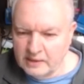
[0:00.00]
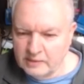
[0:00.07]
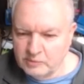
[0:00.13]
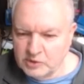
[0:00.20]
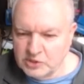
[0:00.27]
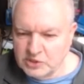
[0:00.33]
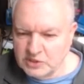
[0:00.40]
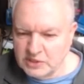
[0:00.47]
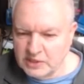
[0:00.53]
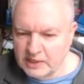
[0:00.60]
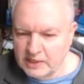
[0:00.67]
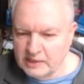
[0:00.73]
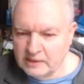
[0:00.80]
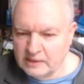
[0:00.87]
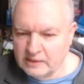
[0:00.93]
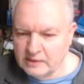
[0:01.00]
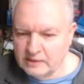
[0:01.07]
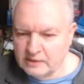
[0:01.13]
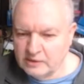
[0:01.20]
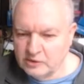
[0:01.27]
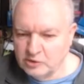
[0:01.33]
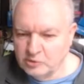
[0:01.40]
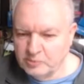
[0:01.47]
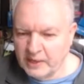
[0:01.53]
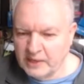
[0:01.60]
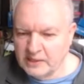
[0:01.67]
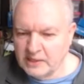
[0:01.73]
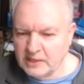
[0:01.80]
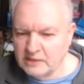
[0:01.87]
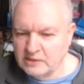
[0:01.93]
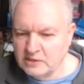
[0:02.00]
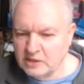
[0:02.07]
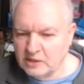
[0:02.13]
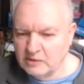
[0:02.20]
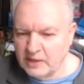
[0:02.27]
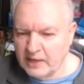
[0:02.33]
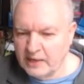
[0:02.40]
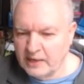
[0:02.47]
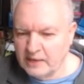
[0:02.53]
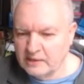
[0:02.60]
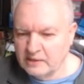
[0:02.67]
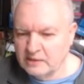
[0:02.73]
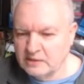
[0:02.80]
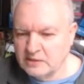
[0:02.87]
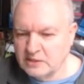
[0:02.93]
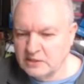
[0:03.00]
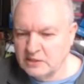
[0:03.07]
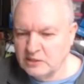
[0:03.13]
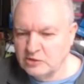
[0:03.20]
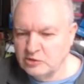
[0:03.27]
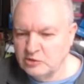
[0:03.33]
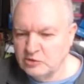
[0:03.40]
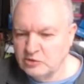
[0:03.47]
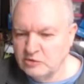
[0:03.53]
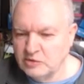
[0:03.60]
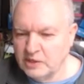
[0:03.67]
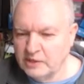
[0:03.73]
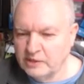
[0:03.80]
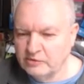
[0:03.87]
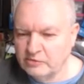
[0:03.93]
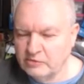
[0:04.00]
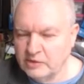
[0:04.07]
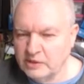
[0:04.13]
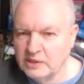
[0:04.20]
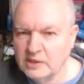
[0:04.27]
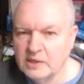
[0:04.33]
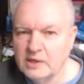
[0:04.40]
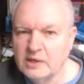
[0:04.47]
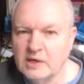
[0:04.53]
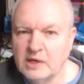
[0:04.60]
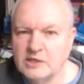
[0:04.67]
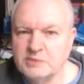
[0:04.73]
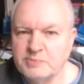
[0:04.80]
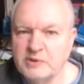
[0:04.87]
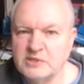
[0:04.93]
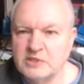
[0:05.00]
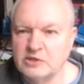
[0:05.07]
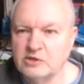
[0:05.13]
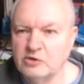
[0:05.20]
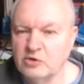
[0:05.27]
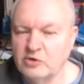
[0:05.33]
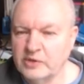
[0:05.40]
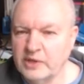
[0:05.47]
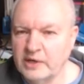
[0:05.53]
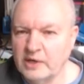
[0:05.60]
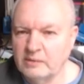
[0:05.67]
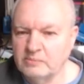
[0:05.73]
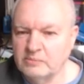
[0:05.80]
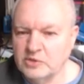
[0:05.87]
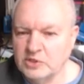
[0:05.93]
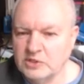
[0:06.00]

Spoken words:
which is a Hubei Kento ELEC C2293. I suppose I could look that up and